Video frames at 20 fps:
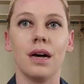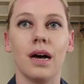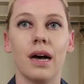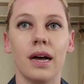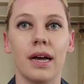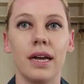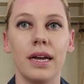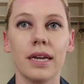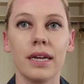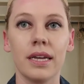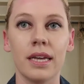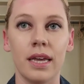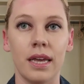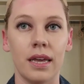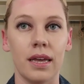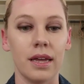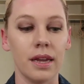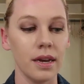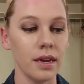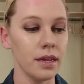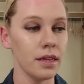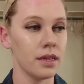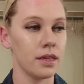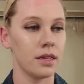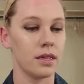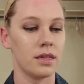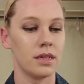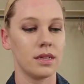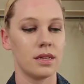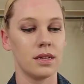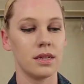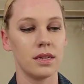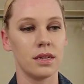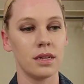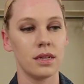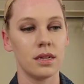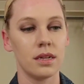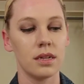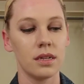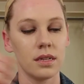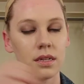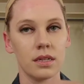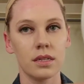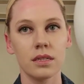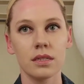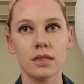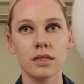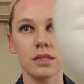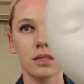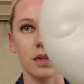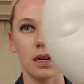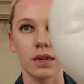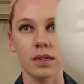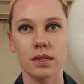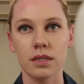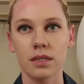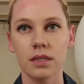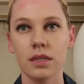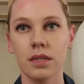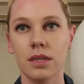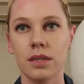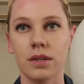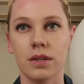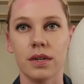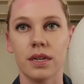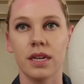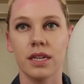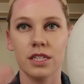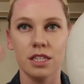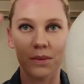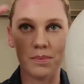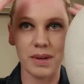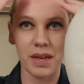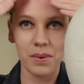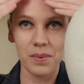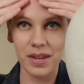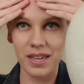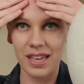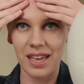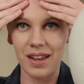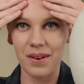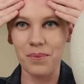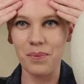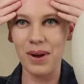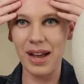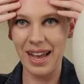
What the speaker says: I can start securing it to my wig head.